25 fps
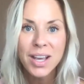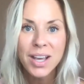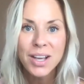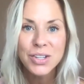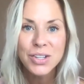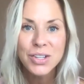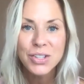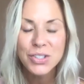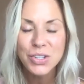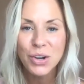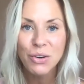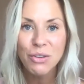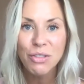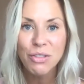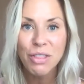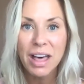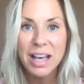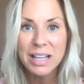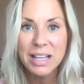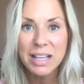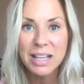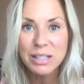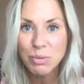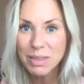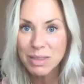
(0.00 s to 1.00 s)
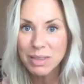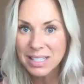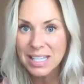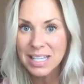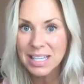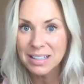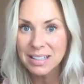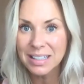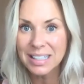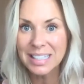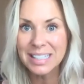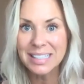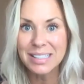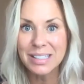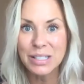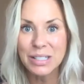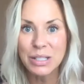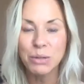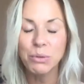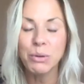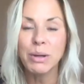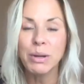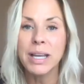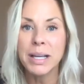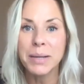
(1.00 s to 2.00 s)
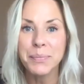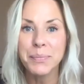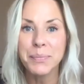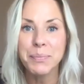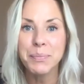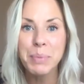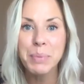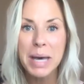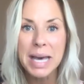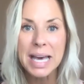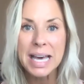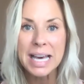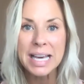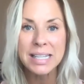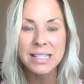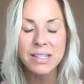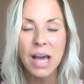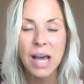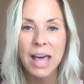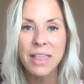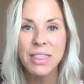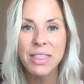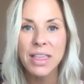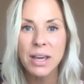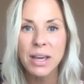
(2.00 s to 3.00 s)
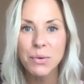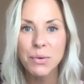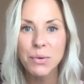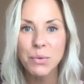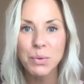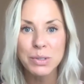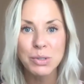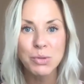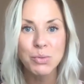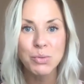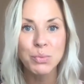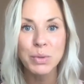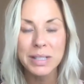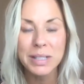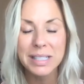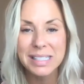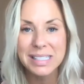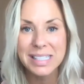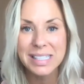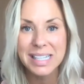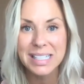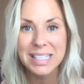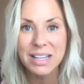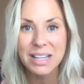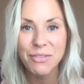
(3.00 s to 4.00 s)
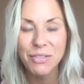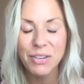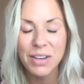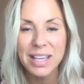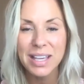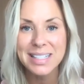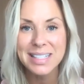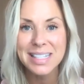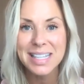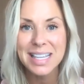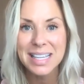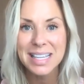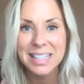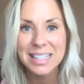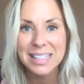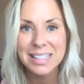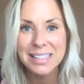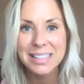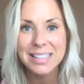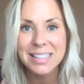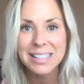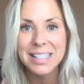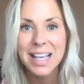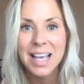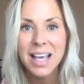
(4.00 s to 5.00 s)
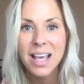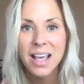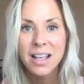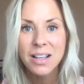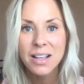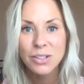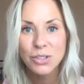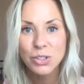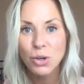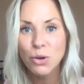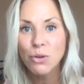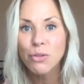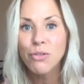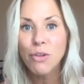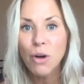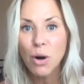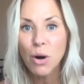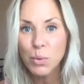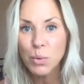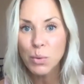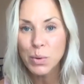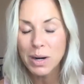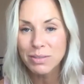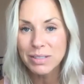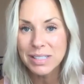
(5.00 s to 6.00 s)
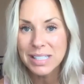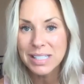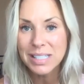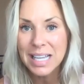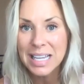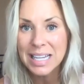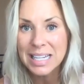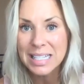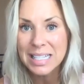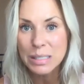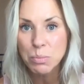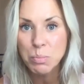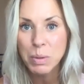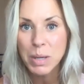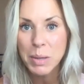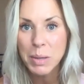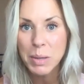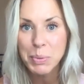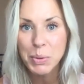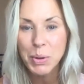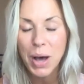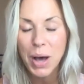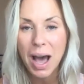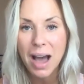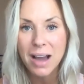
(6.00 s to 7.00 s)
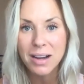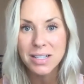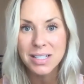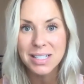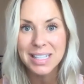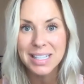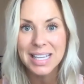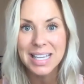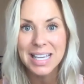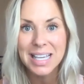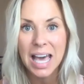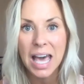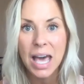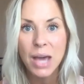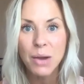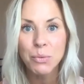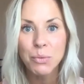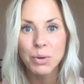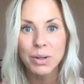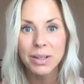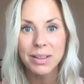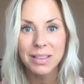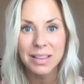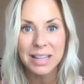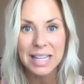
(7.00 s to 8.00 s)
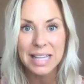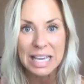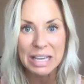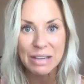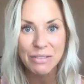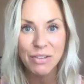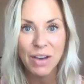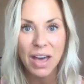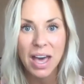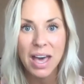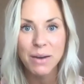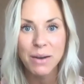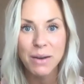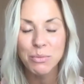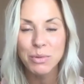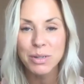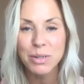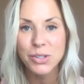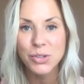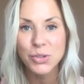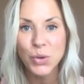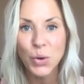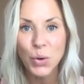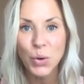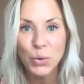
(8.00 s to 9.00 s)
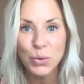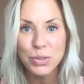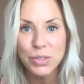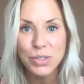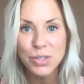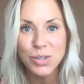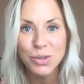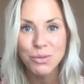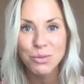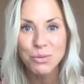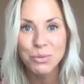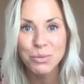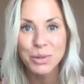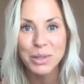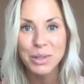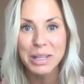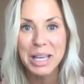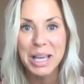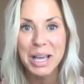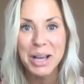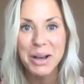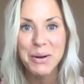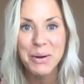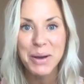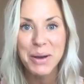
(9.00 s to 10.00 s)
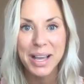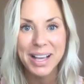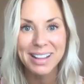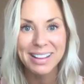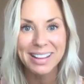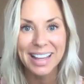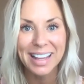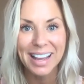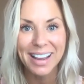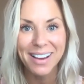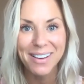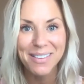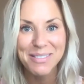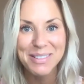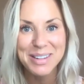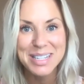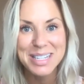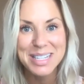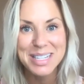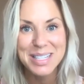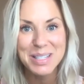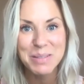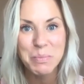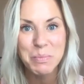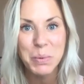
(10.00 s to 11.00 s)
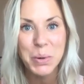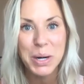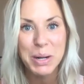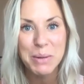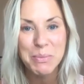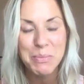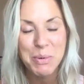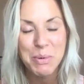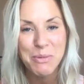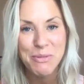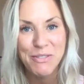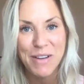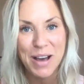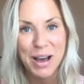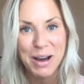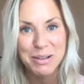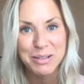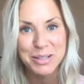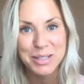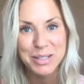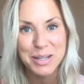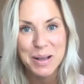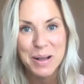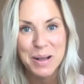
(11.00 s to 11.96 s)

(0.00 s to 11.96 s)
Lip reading: So that's what this Healy is doing. But I think what's really significant is, so far what I've seen is people actually get relief and results really quickly, which is pretty profound.